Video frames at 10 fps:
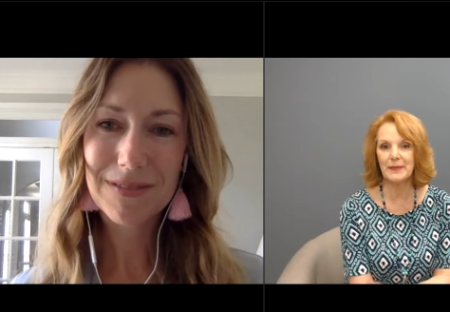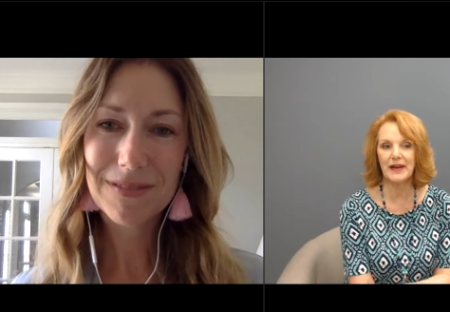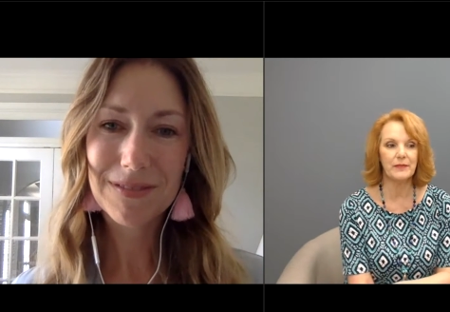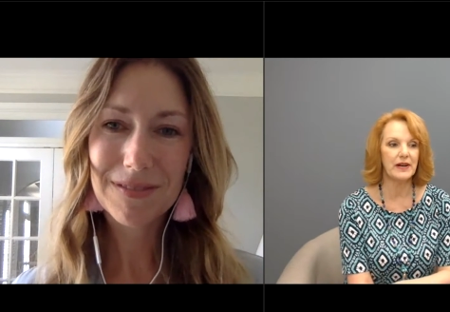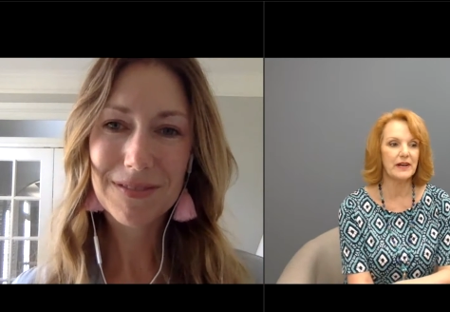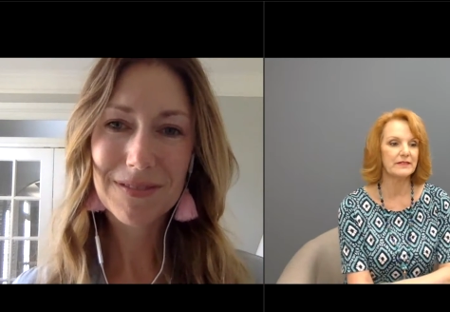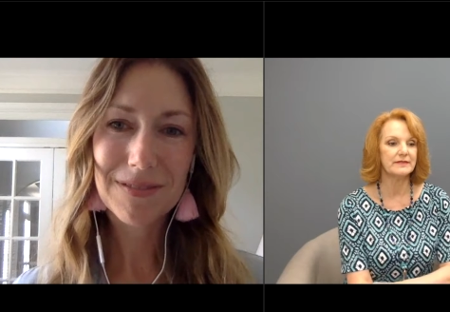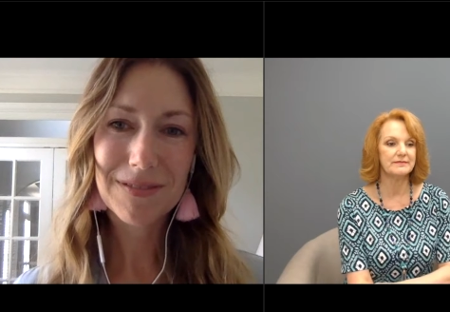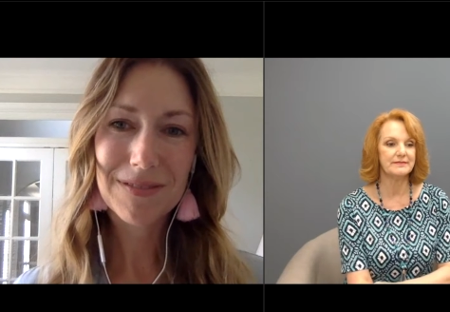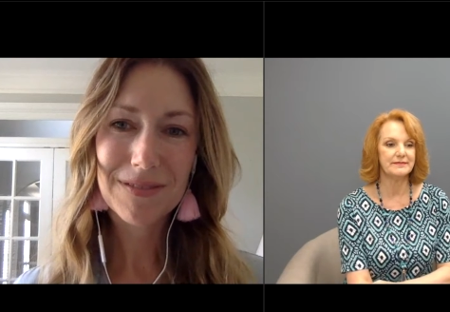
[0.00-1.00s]
Speaker 1: about well,
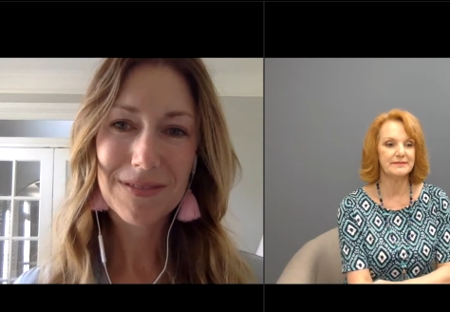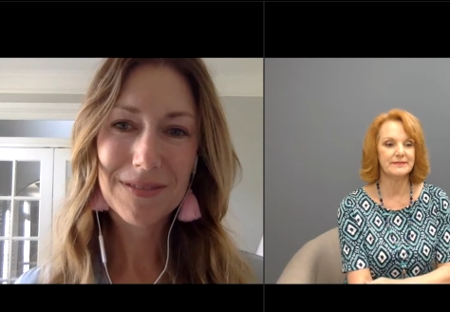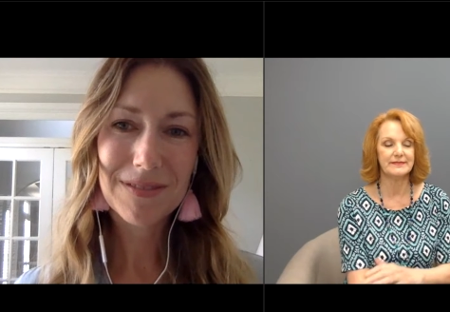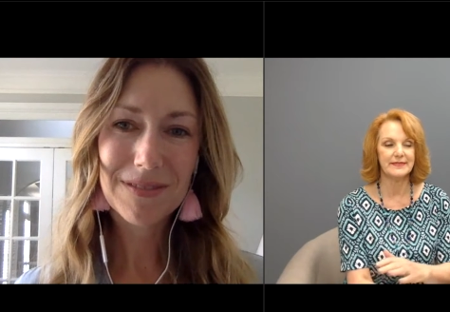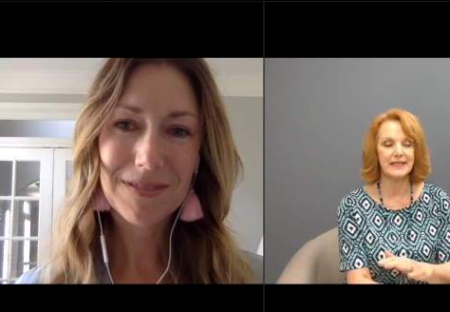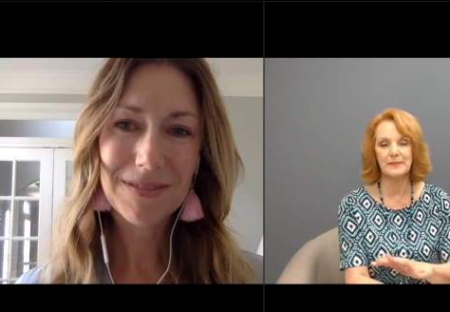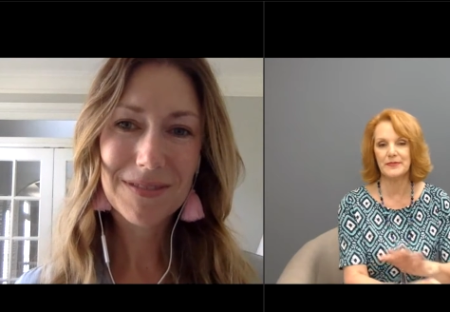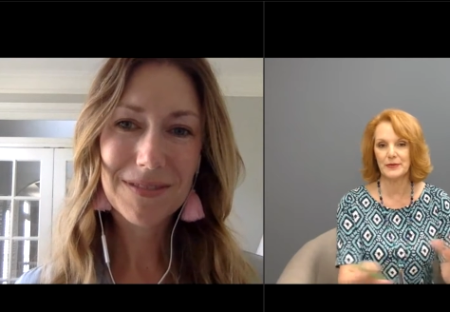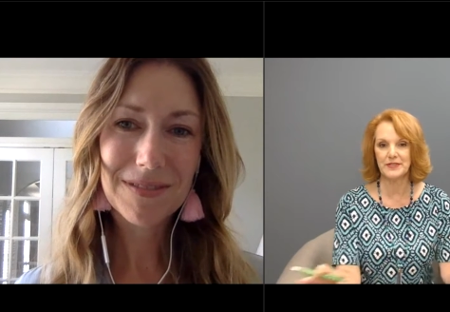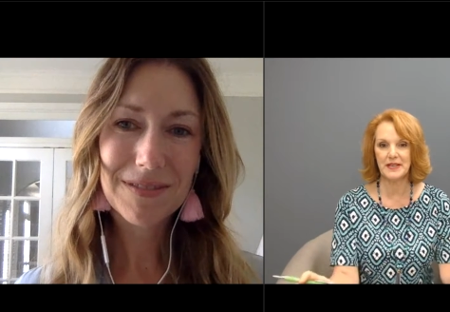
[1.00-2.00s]
keep
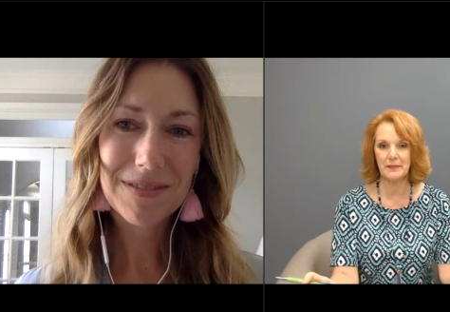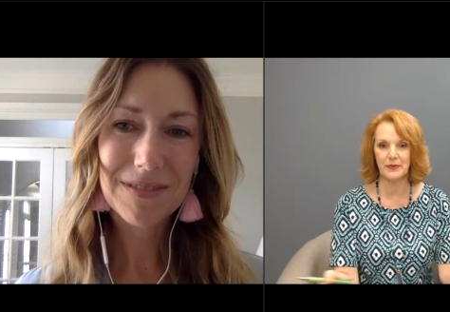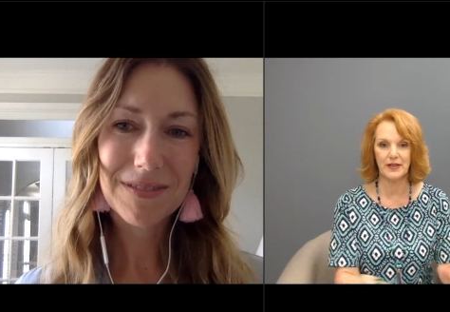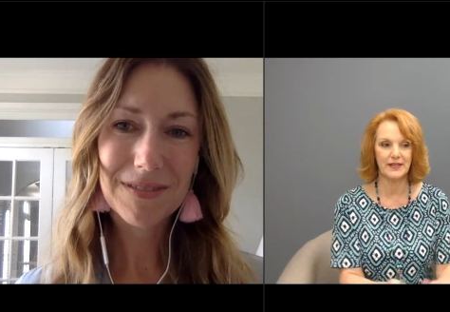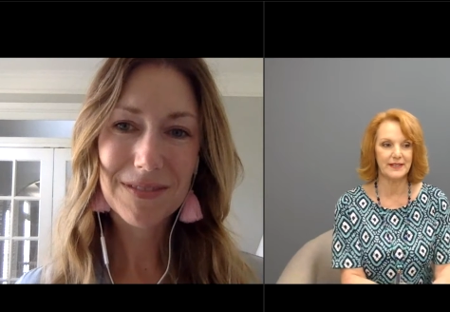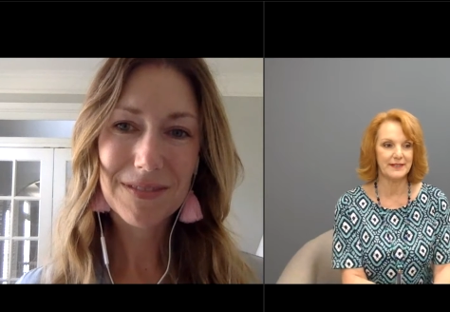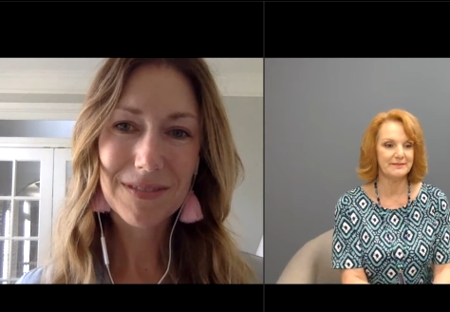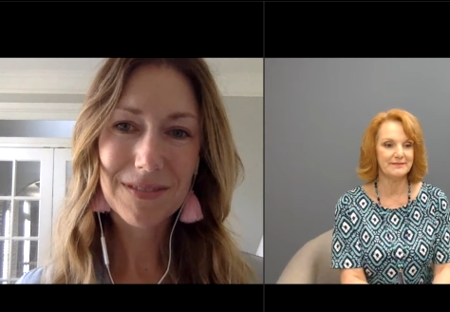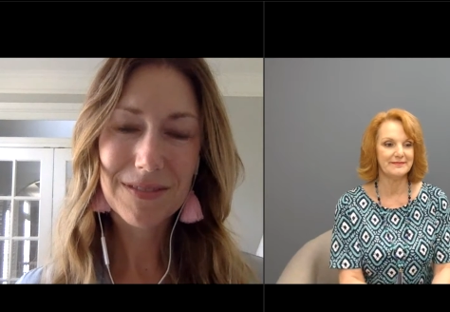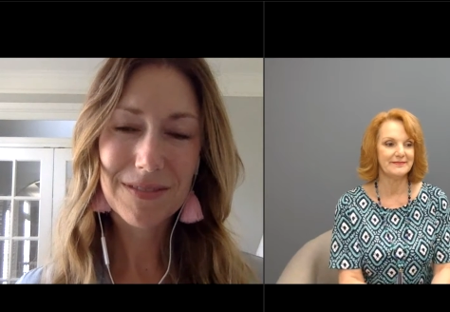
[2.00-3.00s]
those separate
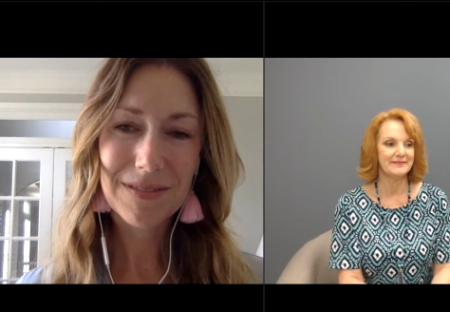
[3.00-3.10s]
and